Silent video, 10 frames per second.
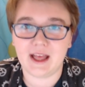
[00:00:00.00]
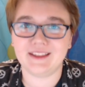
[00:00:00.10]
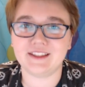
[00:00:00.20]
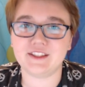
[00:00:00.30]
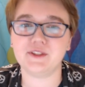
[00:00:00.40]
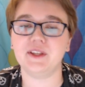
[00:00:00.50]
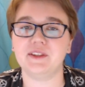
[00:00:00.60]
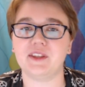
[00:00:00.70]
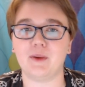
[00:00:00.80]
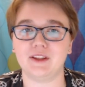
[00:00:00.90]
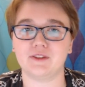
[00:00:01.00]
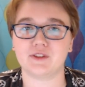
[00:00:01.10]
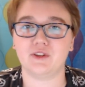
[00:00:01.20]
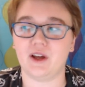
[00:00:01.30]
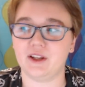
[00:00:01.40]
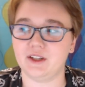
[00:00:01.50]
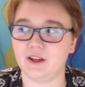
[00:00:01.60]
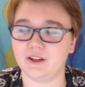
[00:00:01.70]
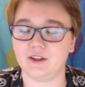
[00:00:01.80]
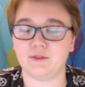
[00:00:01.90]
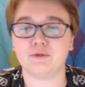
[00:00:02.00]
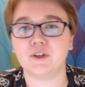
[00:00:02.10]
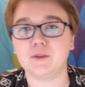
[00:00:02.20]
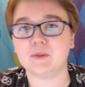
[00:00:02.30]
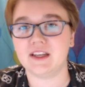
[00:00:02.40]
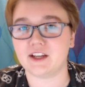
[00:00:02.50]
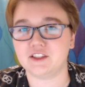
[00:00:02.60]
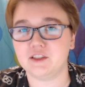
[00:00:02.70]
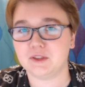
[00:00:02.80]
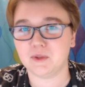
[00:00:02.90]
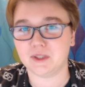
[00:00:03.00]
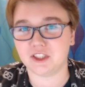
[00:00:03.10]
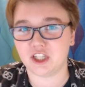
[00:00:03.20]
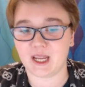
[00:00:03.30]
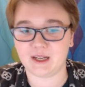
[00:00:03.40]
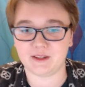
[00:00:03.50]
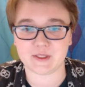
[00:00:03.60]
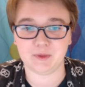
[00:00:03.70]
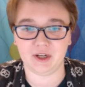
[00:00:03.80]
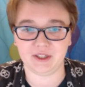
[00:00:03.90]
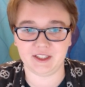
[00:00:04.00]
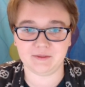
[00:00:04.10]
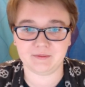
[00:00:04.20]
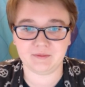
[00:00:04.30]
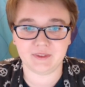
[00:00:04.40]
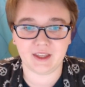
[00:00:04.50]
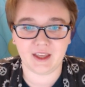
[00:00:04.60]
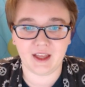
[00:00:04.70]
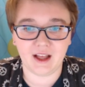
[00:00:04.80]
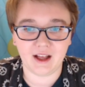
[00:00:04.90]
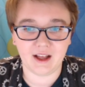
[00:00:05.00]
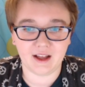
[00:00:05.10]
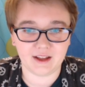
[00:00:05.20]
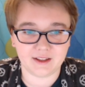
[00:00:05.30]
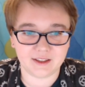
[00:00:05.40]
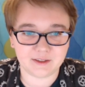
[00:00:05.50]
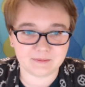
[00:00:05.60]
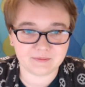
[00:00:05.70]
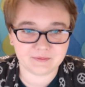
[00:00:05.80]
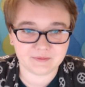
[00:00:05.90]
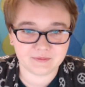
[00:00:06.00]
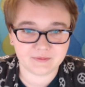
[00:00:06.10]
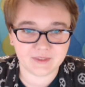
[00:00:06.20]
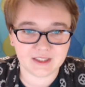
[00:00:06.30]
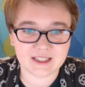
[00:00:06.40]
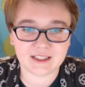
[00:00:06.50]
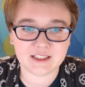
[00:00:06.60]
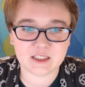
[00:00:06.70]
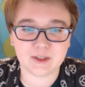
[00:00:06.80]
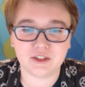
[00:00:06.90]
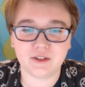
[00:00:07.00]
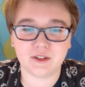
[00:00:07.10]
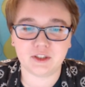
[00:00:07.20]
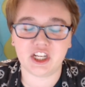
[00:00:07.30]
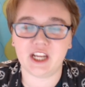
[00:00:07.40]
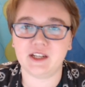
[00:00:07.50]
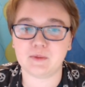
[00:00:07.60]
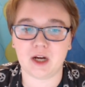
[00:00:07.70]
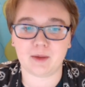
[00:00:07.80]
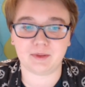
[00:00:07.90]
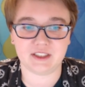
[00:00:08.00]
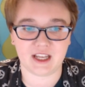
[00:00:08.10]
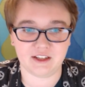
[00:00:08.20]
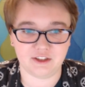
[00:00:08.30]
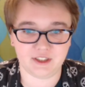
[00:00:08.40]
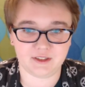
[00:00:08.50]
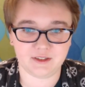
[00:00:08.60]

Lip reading: And this is so that way there's a lot of firm connection between the chain and the sprocket. And second is to make sure the chain is properly tensioned.